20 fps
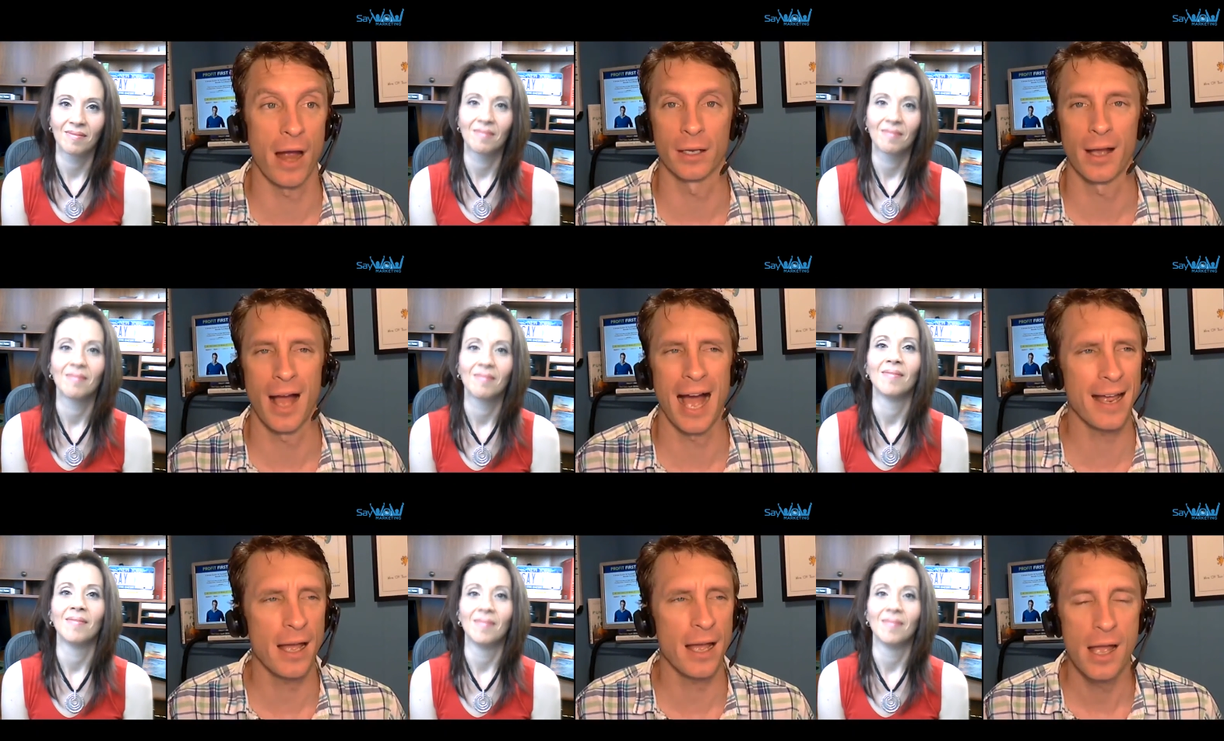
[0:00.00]
Speaker 1: I
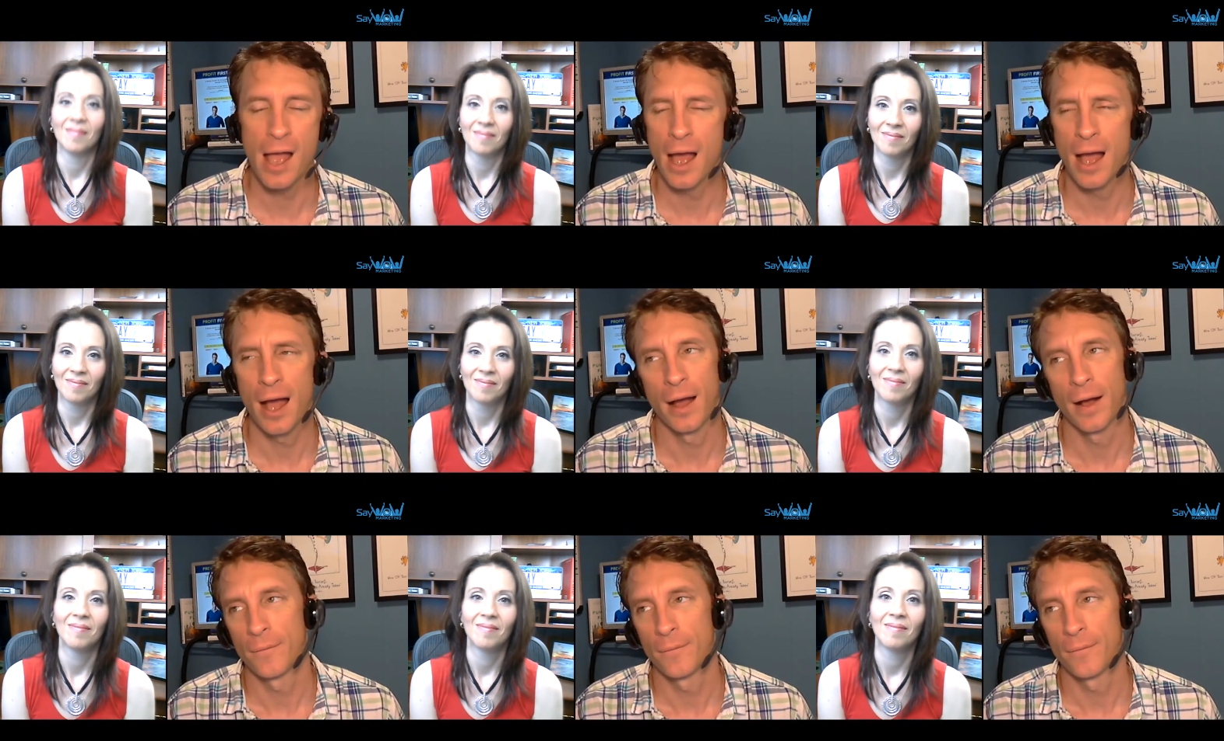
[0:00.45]

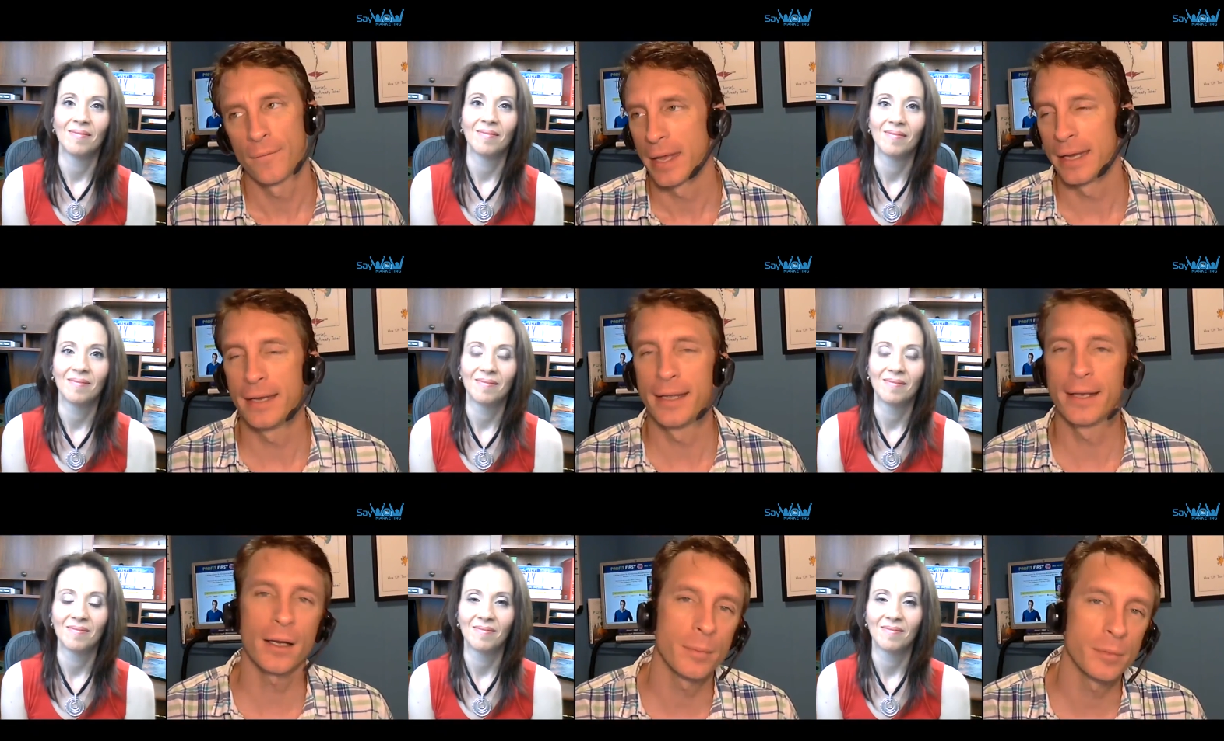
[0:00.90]
an
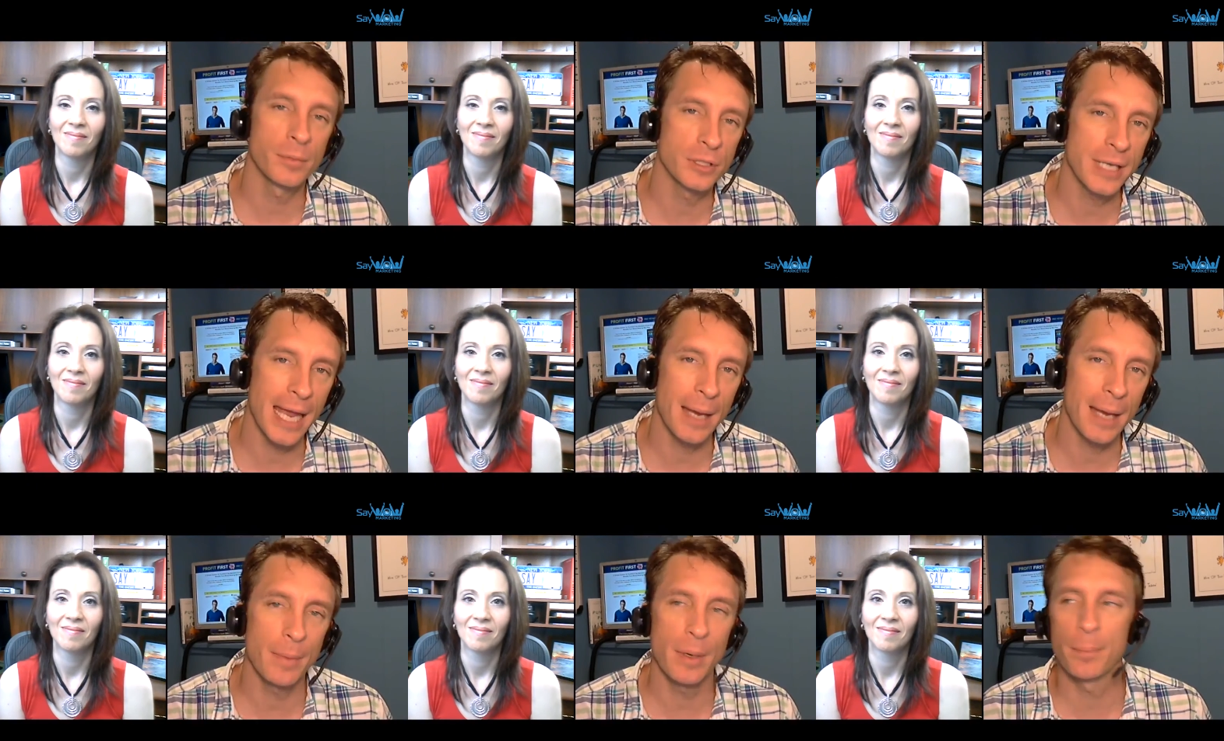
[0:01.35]
income
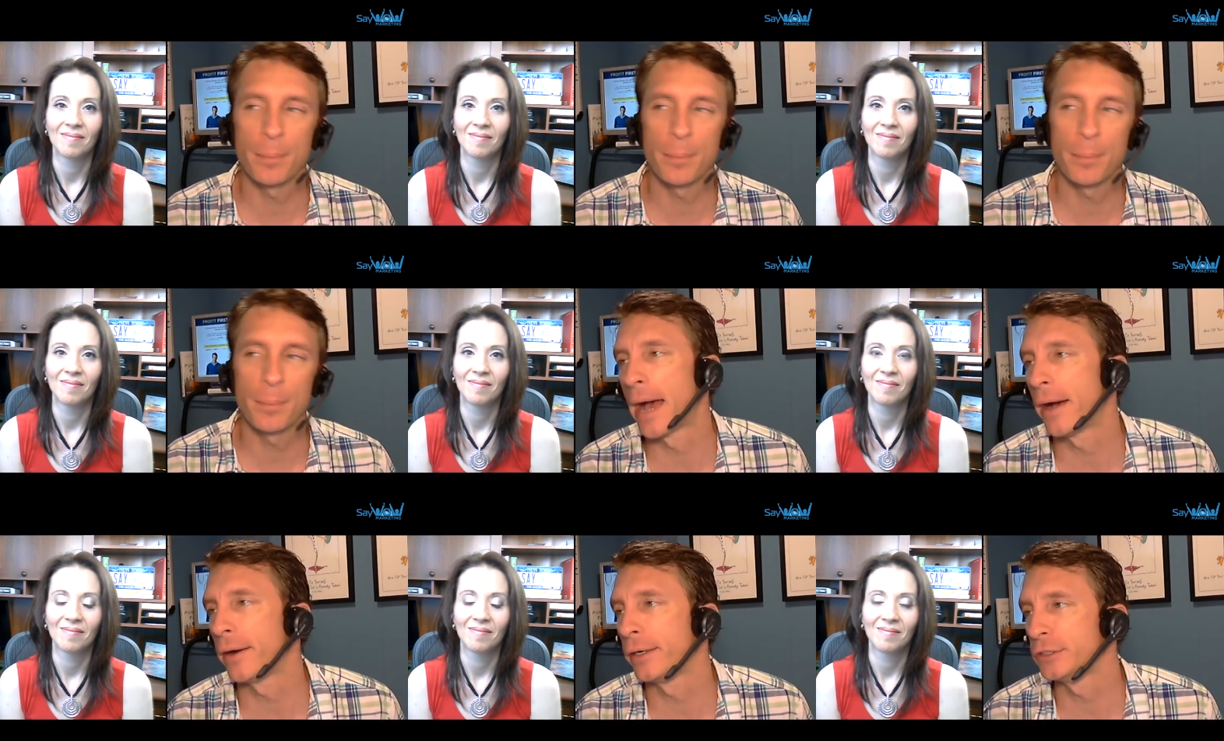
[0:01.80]
statement,
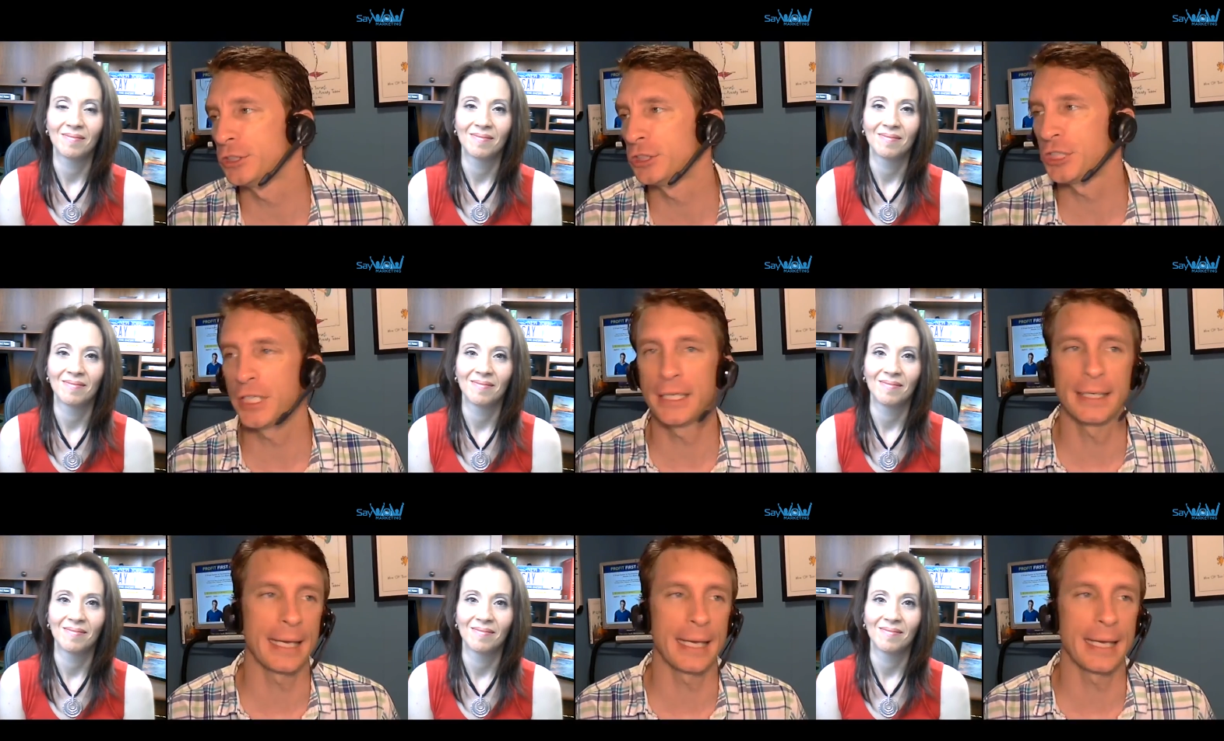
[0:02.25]
balance sheet,